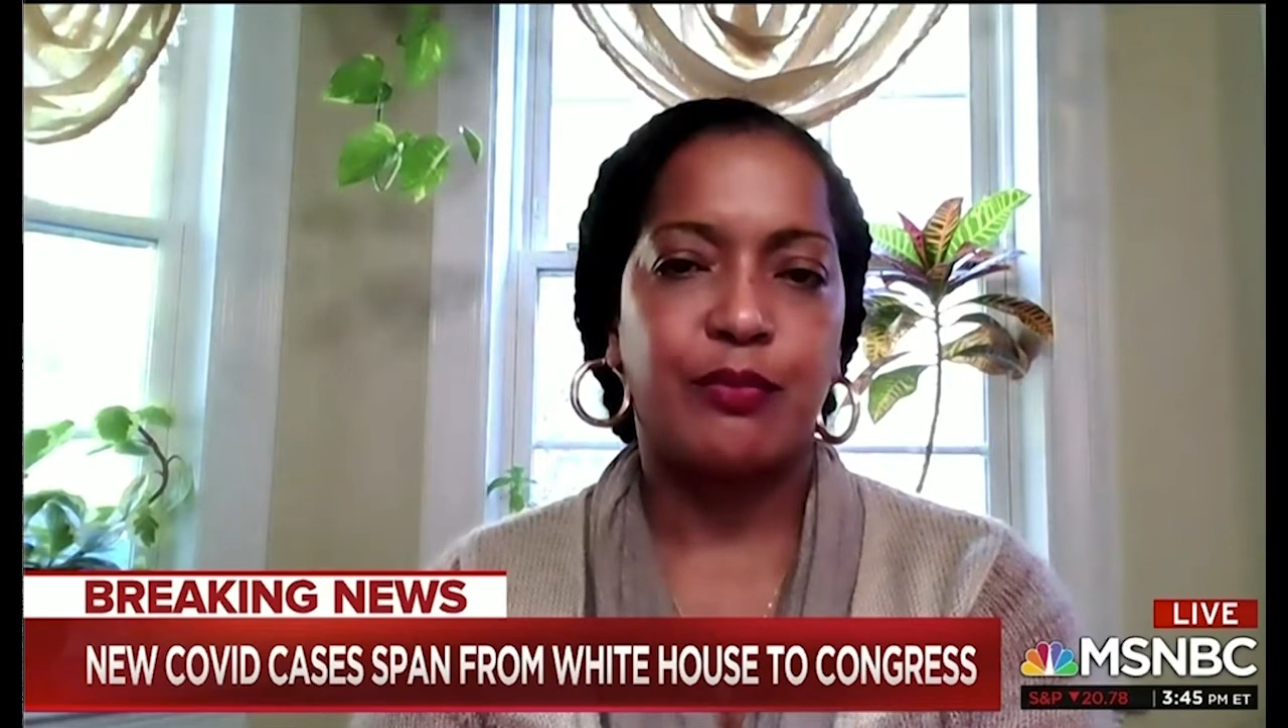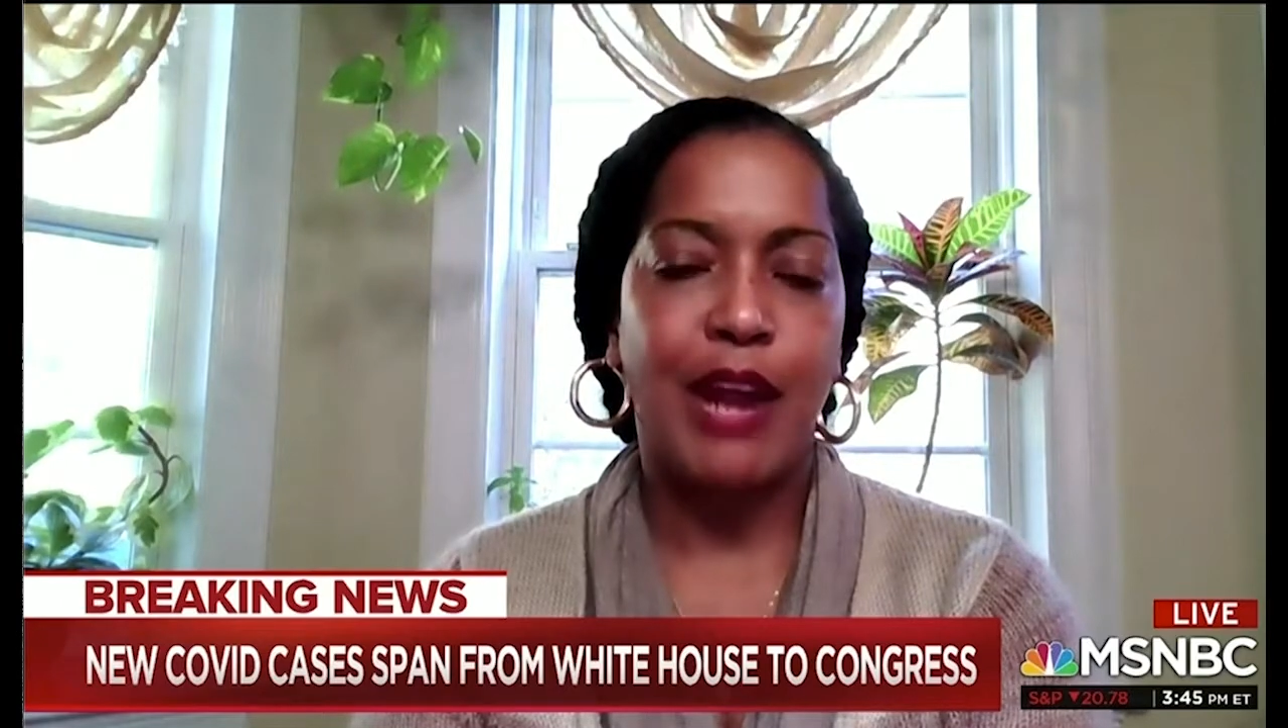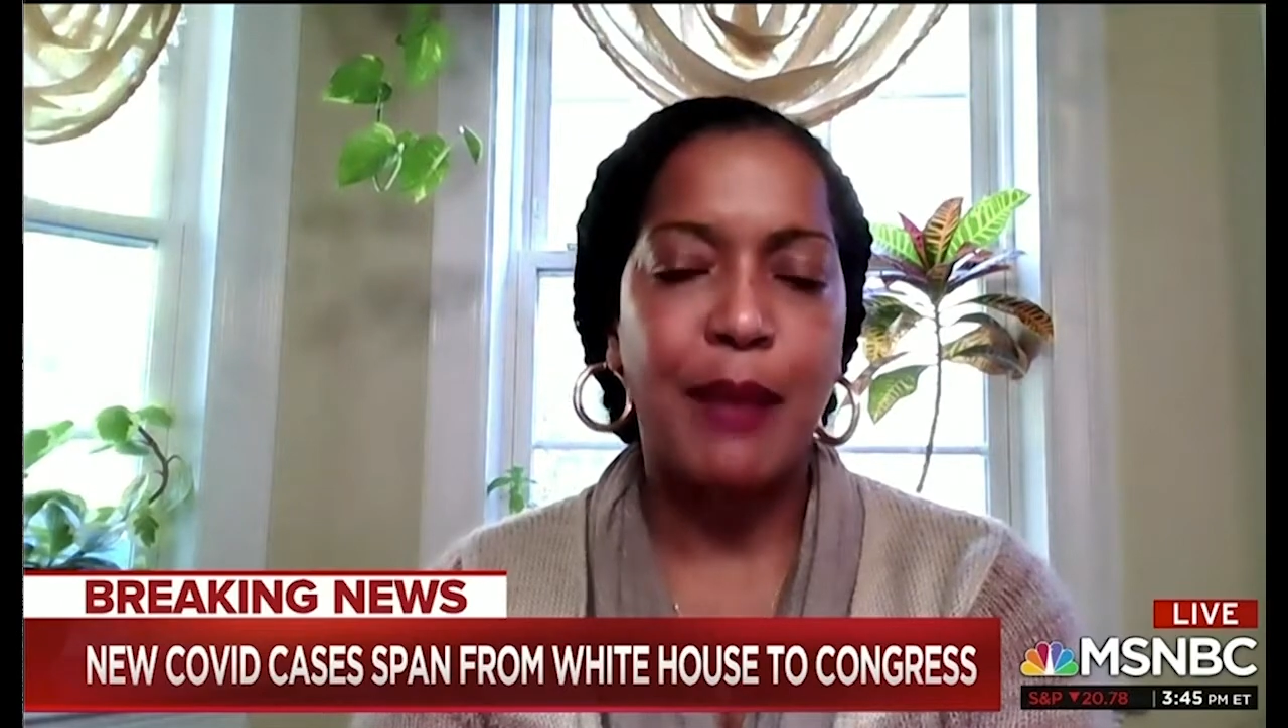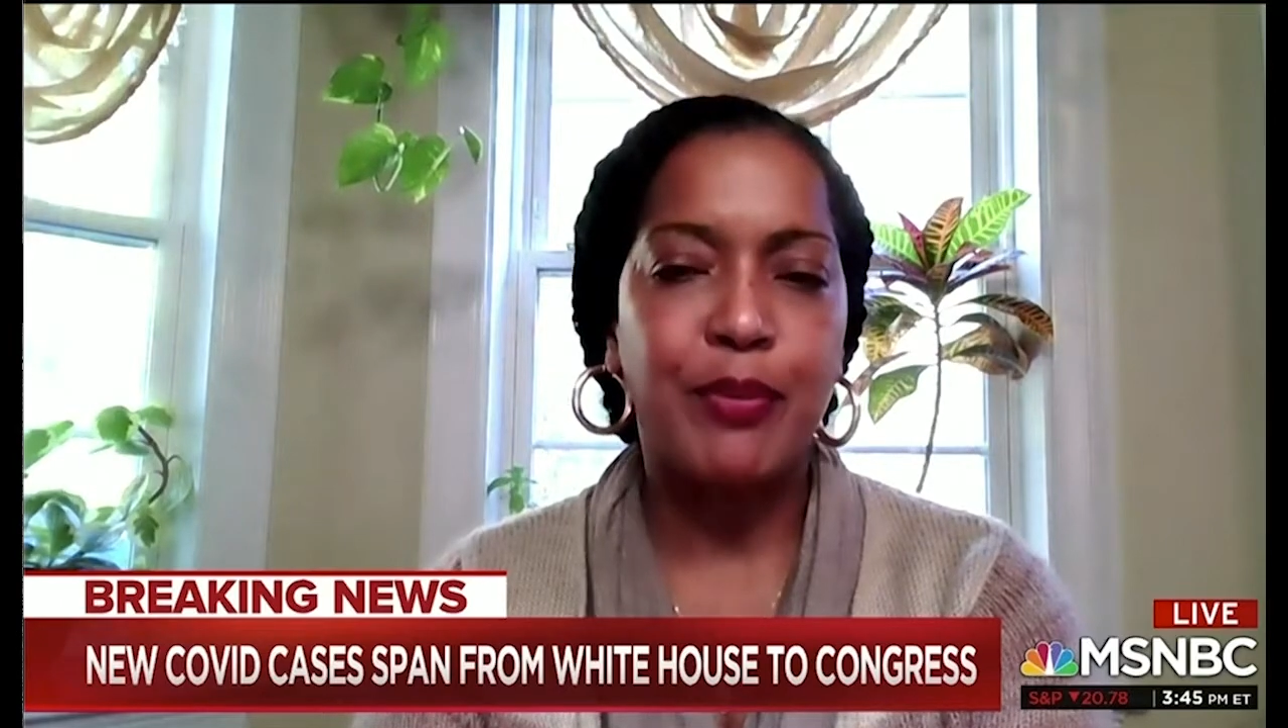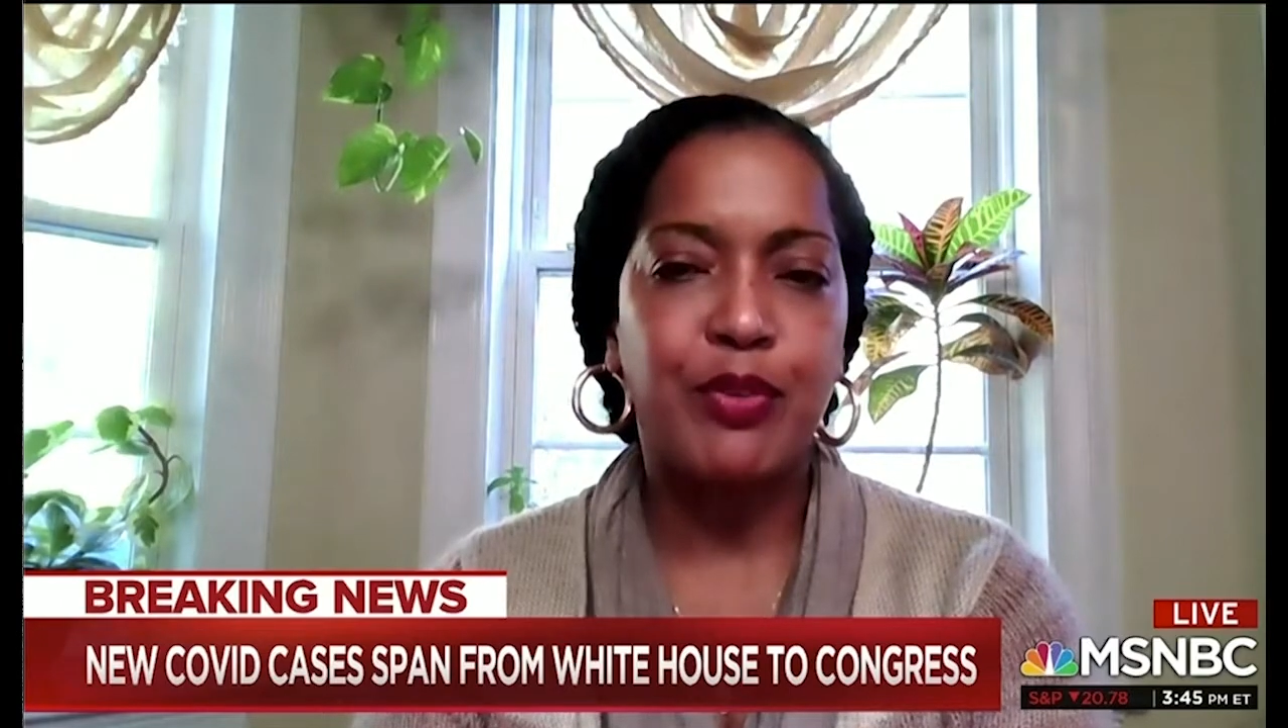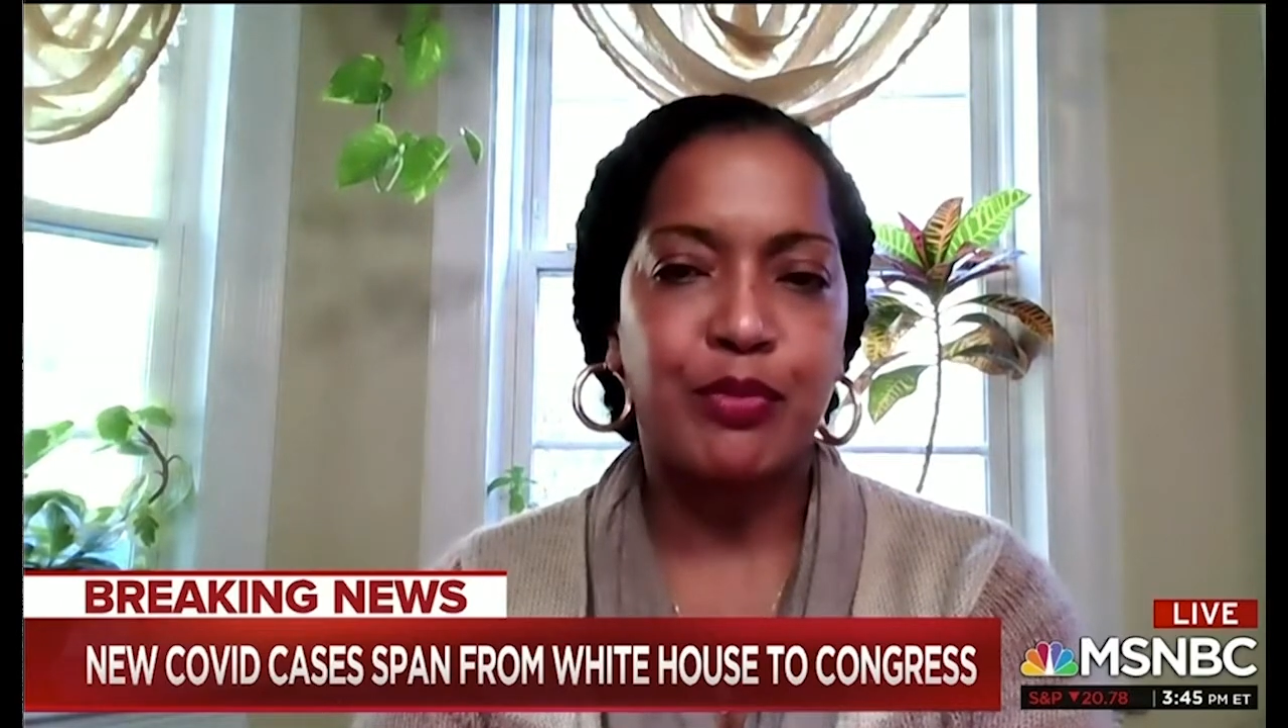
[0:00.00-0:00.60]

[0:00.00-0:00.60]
rapid